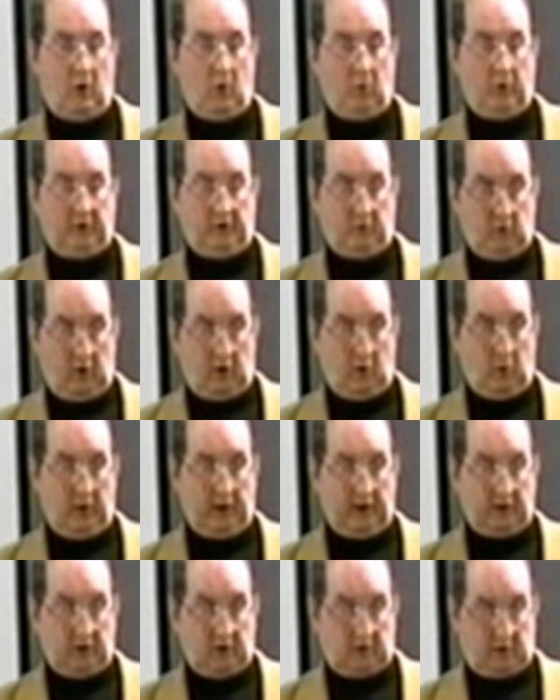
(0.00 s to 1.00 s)
what
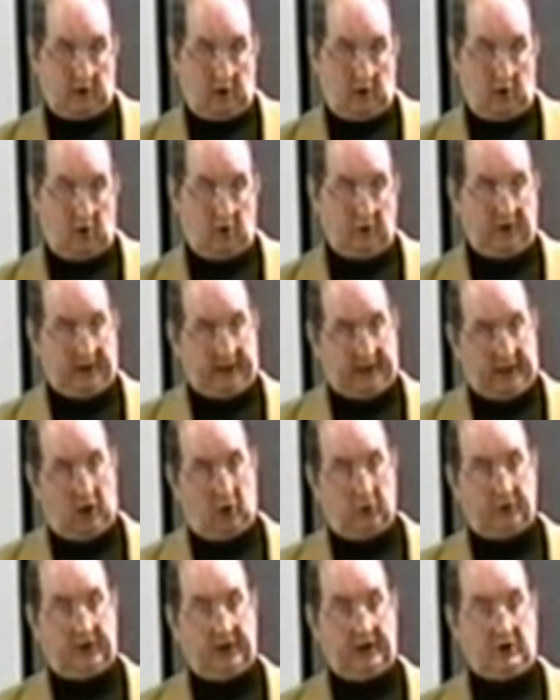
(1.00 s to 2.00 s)
we call the
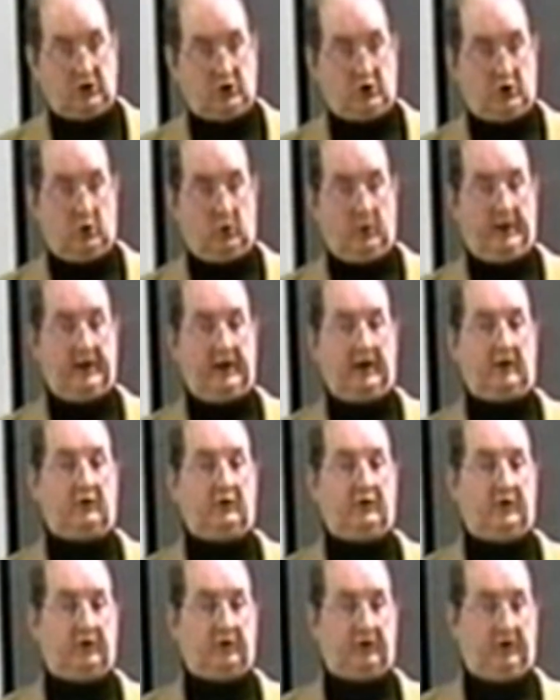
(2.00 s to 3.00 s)
Celtic
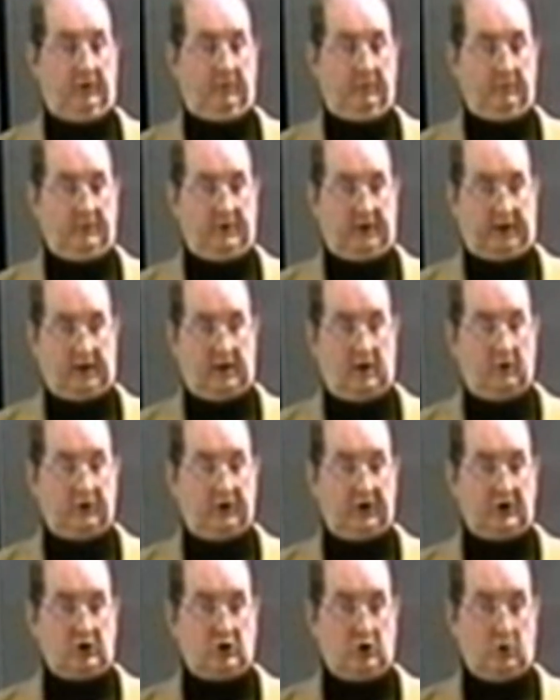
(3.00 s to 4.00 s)
Druidic system. The
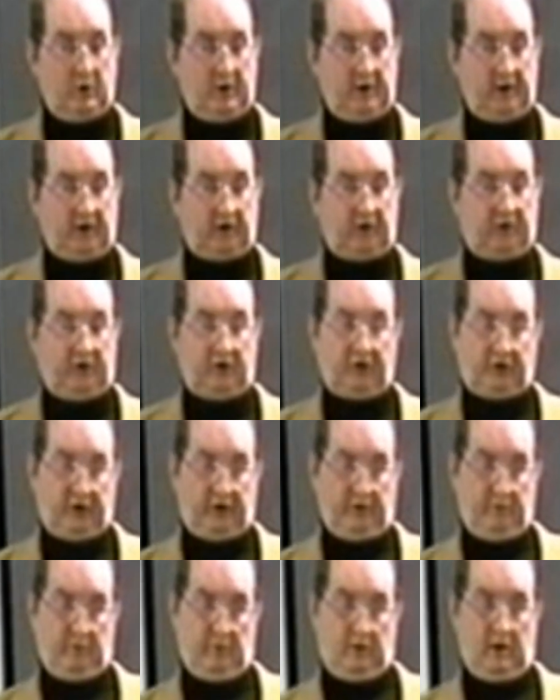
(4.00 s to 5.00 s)
Celtic Druidic
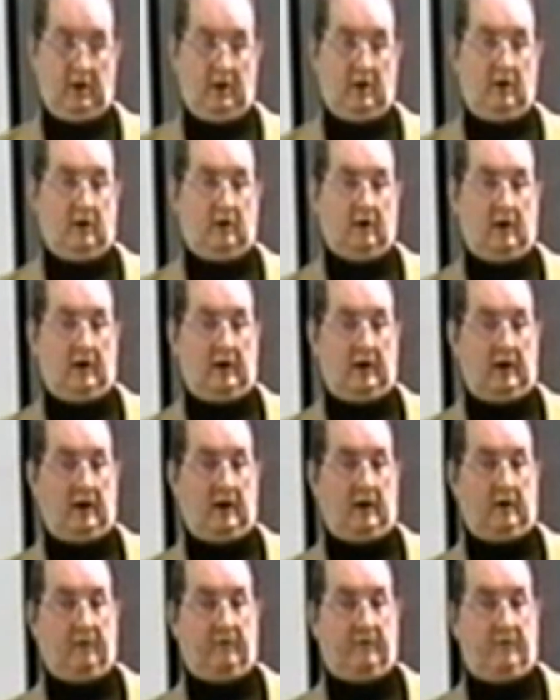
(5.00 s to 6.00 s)
system
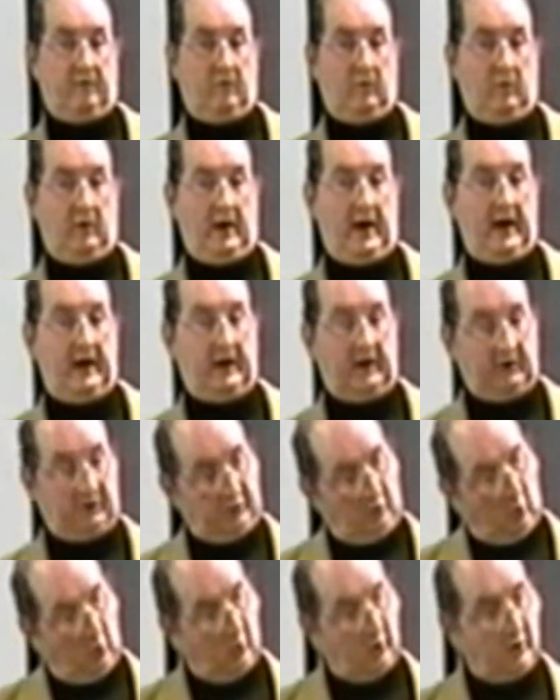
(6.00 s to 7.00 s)
had
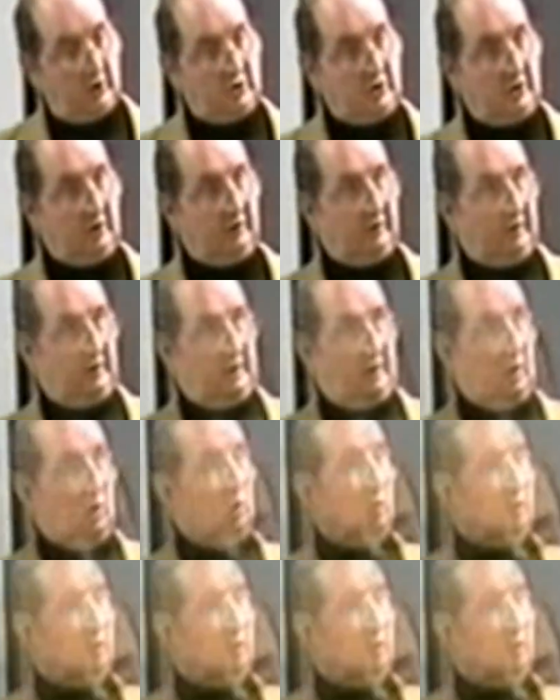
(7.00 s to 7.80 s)
its origins in the